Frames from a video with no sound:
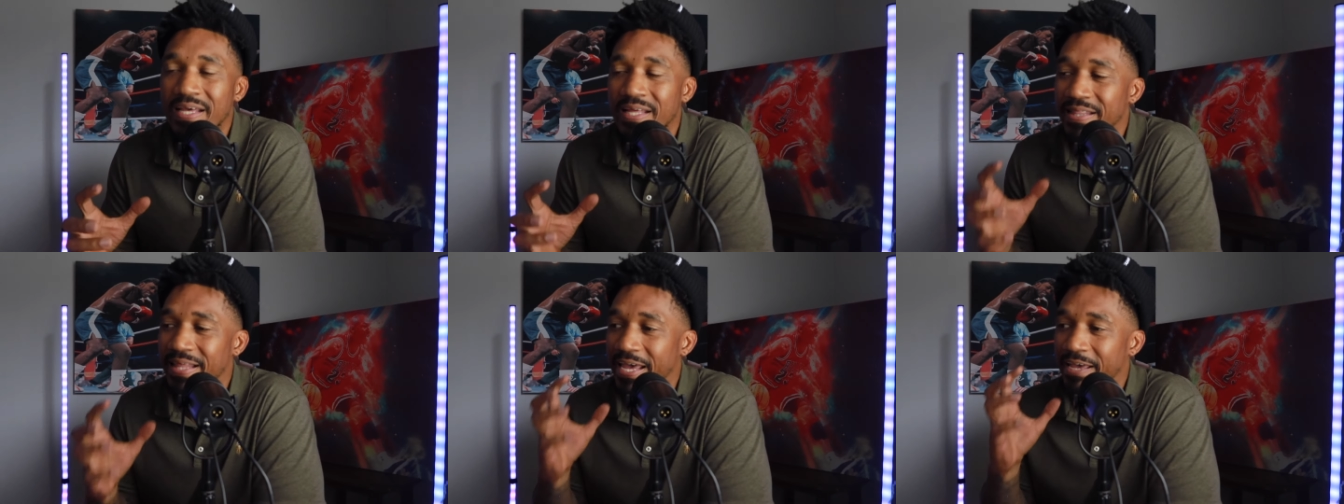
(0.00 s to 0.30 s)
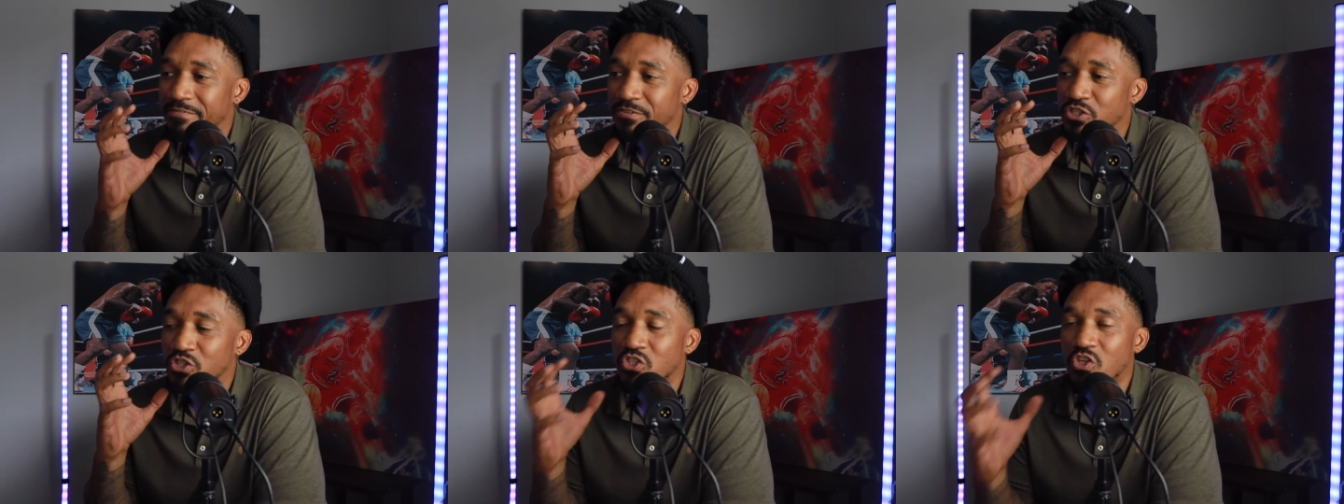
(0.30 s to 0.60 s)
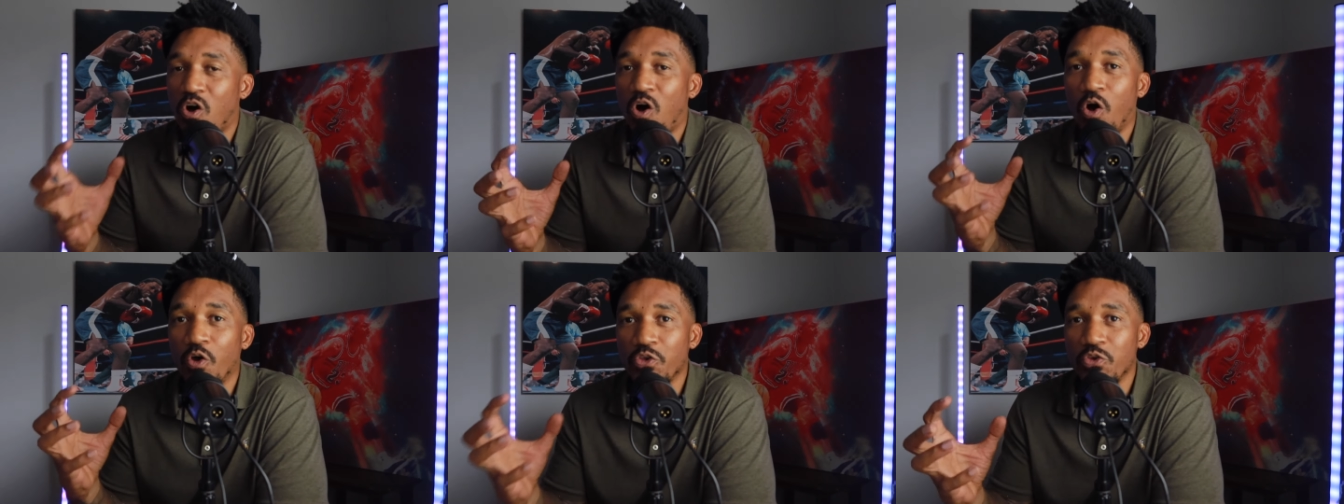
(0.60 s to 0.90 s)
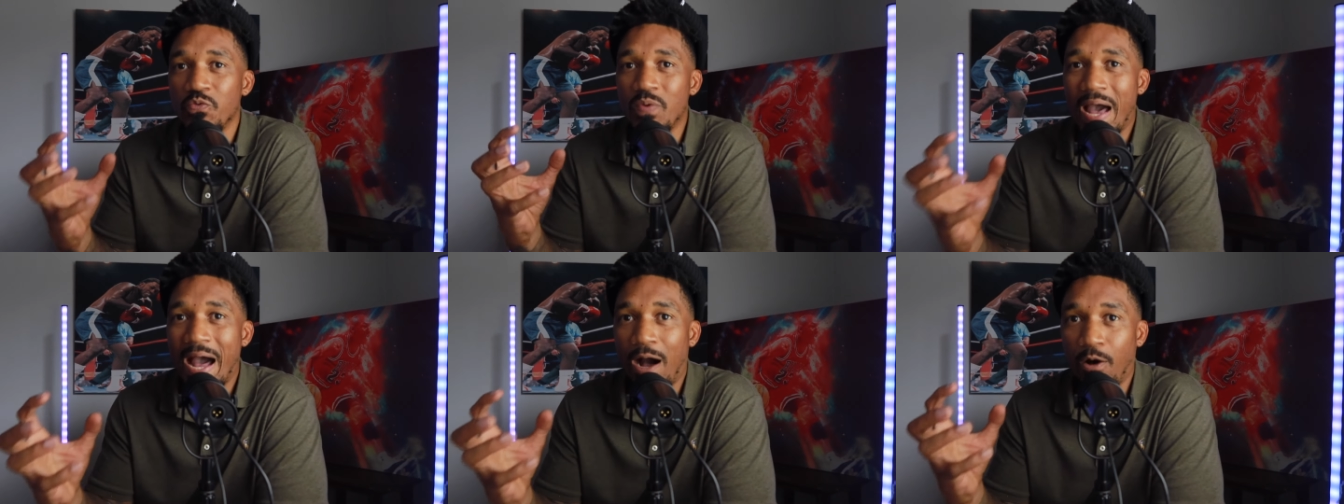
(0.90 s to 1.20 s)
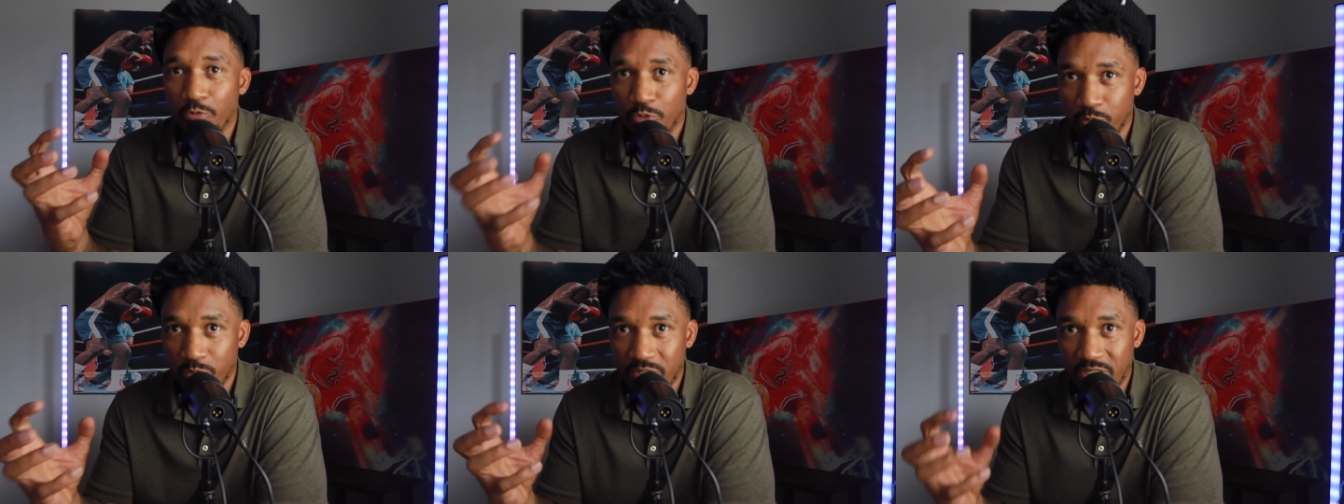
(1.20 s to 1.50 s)
They've sought you
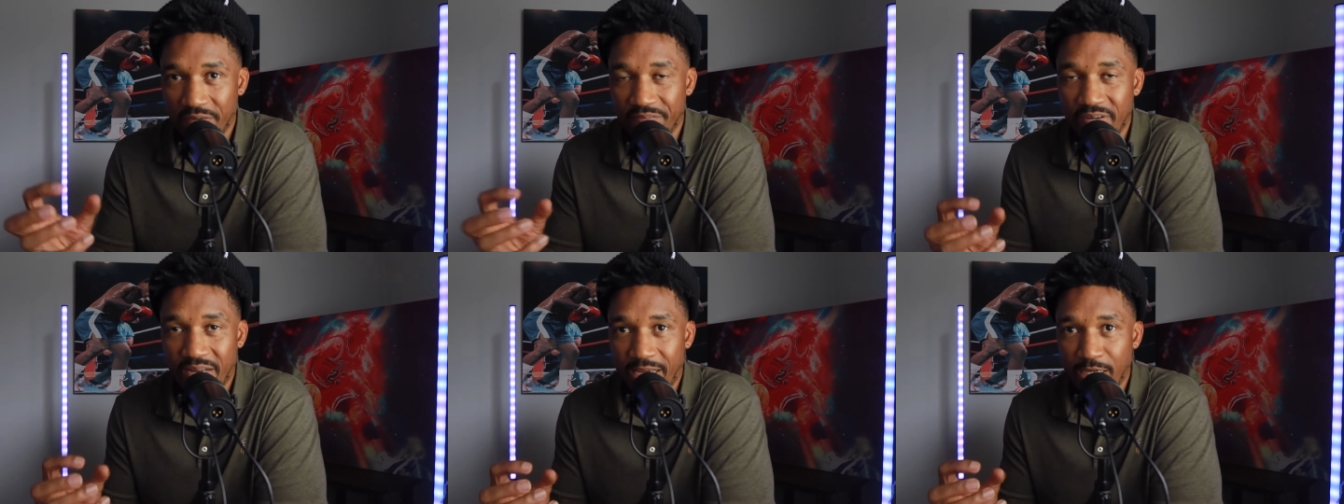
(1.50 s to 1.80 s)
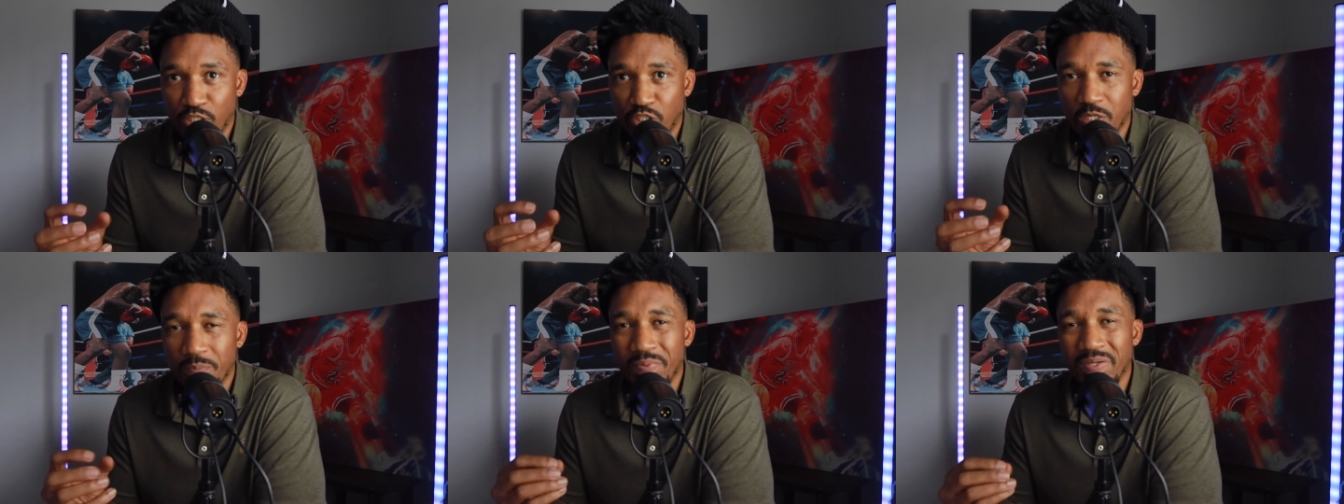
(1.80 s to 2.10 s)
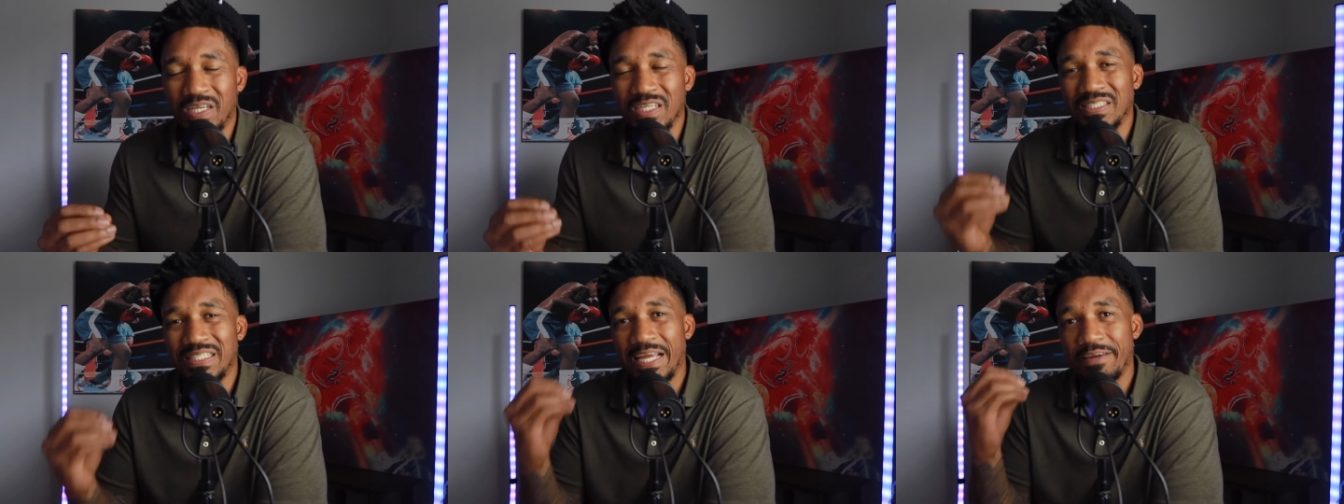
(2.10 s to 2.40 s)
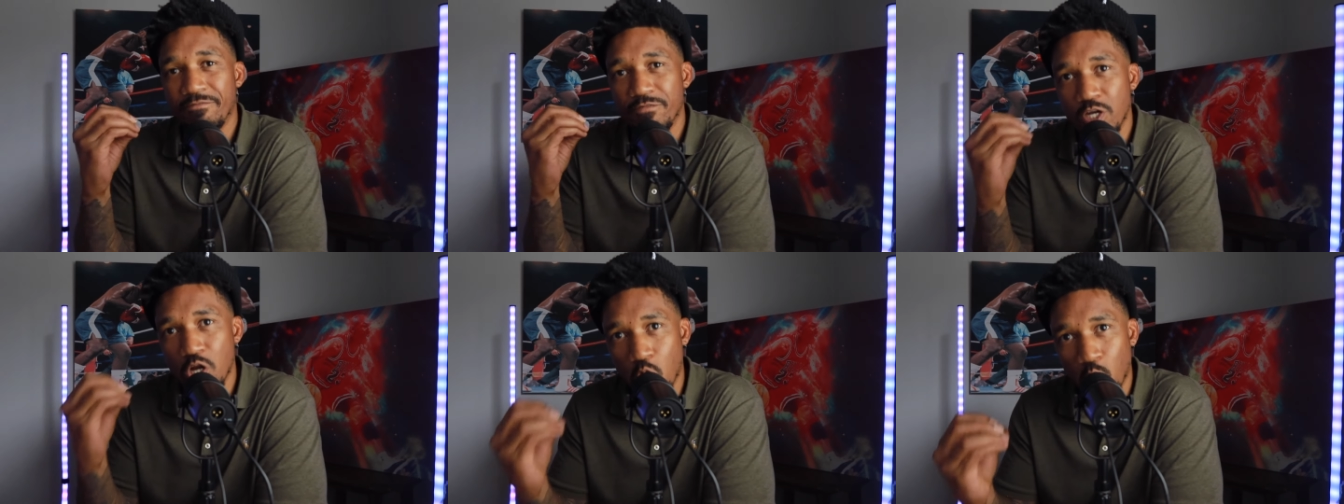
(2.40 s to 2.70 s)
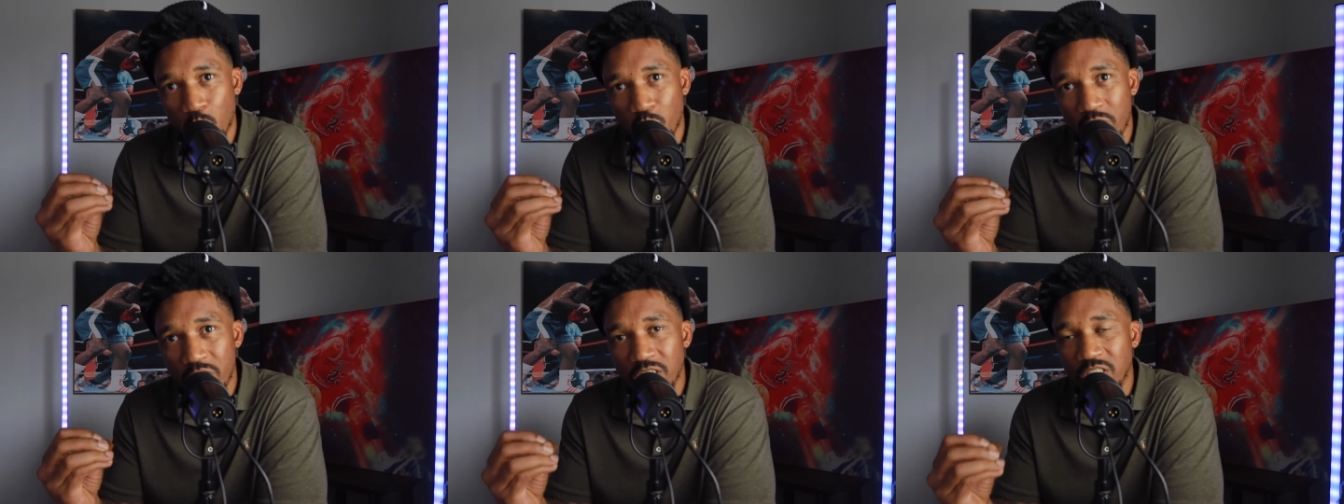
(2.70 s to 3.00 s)
out through divination because they've
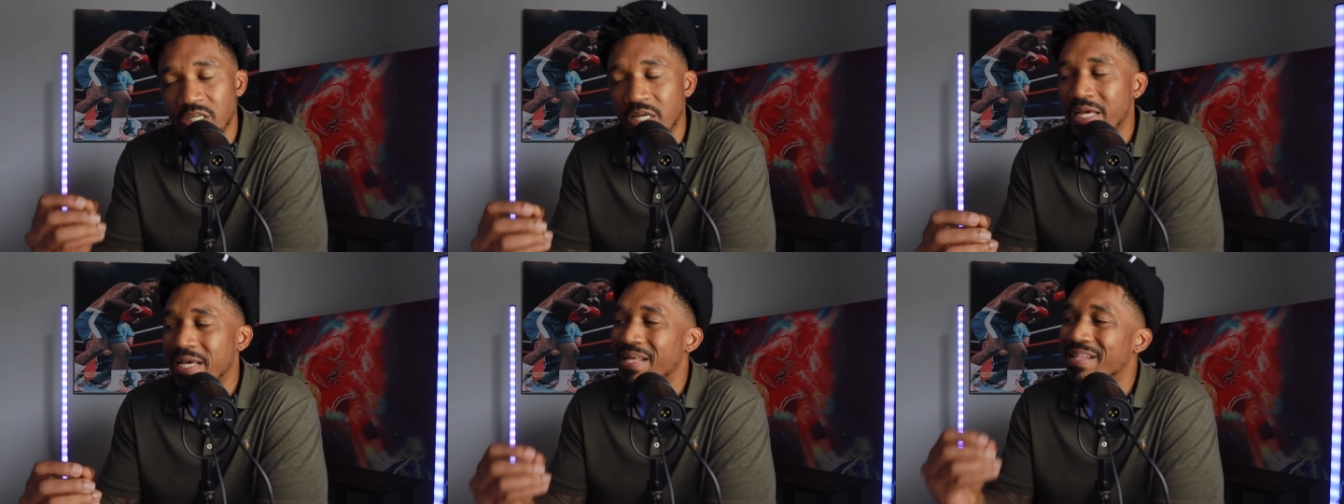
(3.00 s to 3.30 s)
noticed